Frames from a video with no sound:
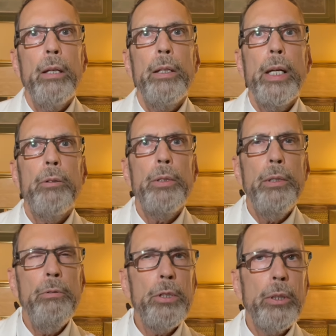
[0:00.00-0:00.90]
Now,
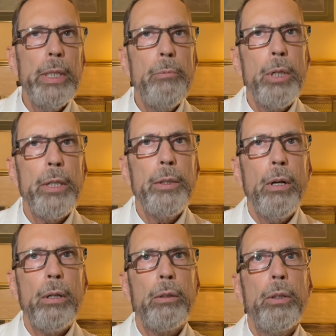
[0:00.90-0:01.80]
usually when a
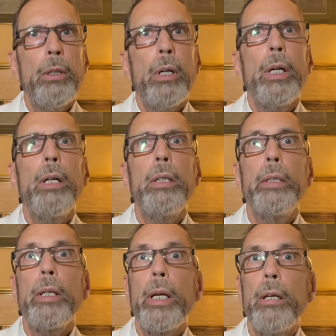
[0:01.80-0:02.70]
doctor
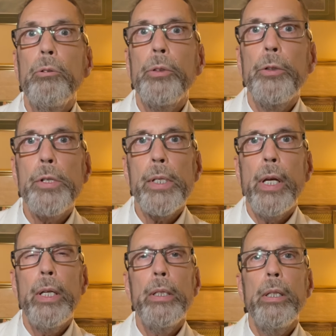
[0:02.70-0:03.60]
encounters
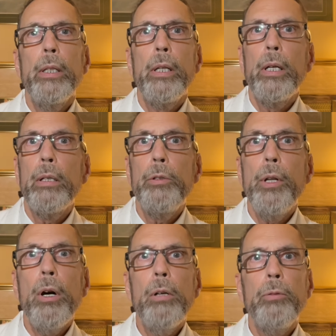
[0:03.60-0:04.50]
an
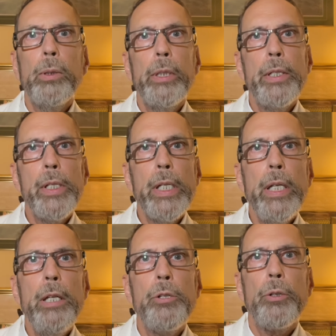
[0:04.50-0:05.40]
novel
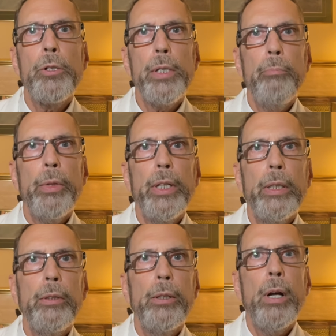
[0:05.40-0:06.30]
disease or something
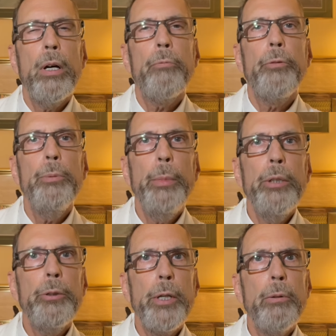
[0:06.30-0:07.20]
they're not
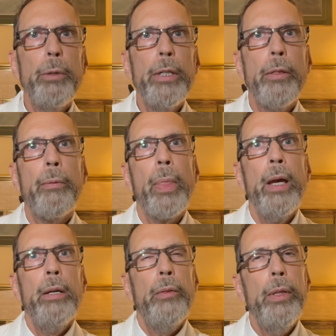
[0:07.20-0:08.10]
familiar with,
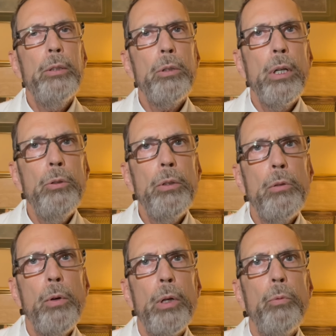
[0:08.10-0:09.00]
they'll go to
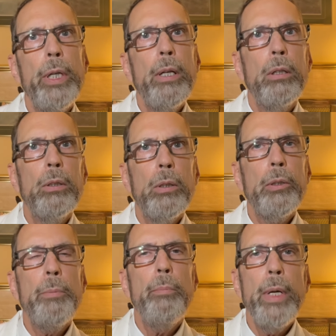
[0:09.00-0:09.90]
what we call
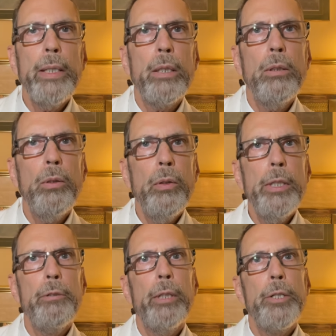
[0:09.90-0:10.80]
the medical
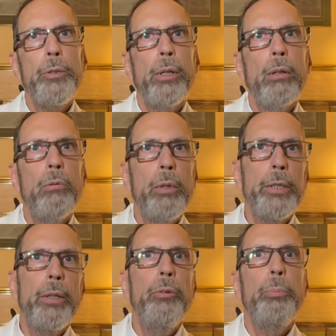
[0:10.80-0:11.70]
literature,
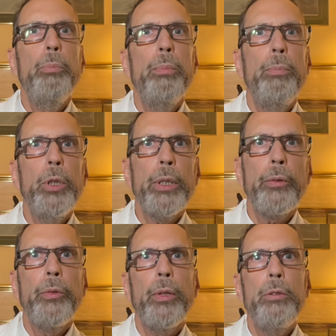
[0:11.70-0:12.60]
which is
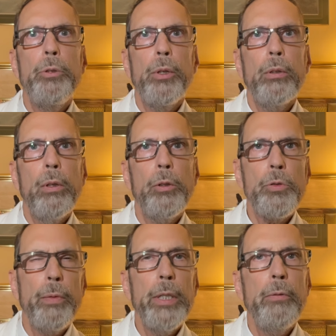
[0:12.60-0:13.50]
books and journals
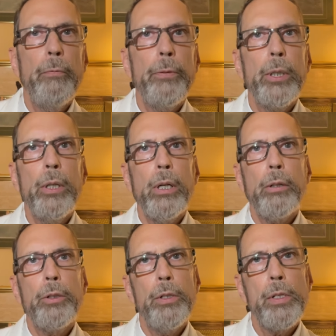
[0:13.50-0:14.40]
written for
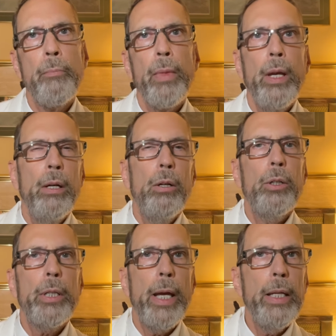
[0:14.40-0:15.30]
doctors
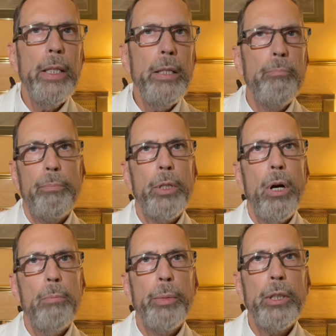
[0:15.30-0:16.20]
on any
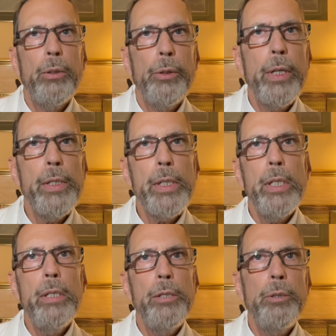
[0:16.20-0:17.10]
topic or
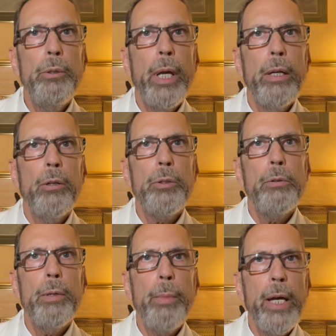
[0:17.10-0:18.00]
disease you care
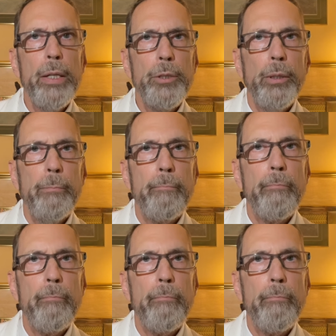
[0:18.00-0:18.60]
to imagine.